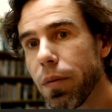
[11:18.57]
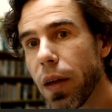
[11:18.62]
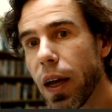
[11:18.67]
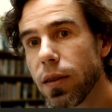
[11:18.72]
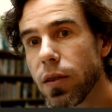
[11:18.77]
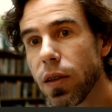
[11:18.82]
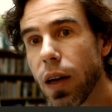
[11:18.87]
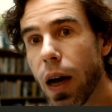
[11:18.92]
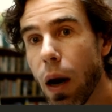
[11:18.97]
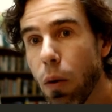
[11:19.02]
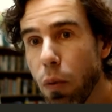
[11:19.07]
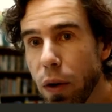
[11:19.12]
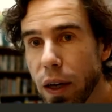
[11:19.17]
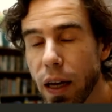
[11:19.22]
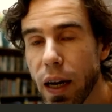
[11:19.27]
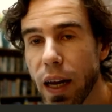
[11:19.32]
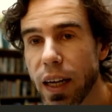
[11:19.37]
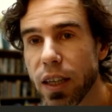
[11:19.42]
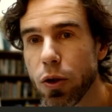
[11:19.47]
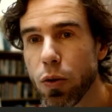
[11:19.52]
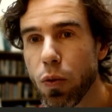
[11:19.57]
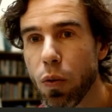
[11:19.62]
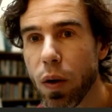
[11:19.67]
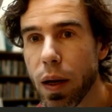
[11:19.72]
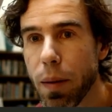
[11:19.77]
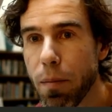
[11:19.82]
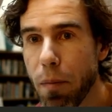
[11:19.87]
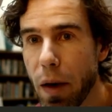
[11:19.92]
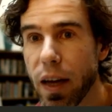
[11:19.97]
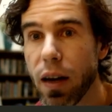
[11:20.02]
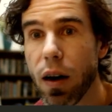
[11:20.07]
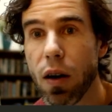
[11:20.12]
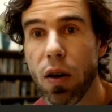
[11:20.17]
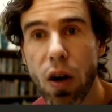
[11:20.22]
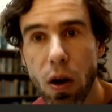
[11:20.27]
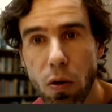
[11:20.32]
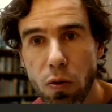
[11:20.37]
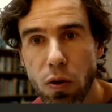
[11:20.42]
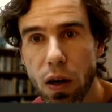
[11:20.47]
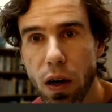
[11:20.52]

at how we can actually make our own